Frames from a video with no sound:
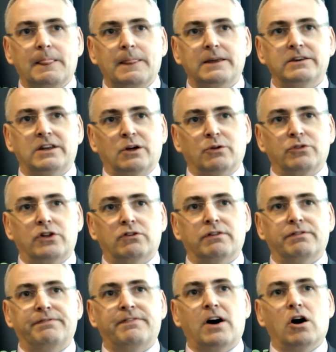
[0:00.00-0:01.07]
you know, there are
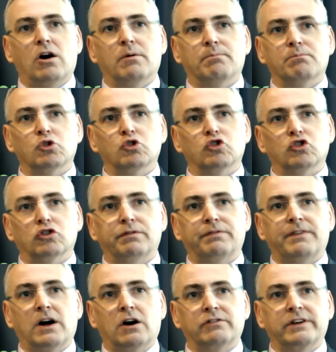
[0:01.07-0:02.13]
far more,
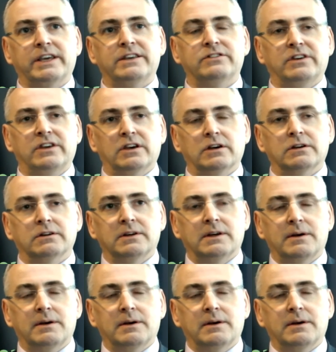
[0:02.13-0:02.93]
far easier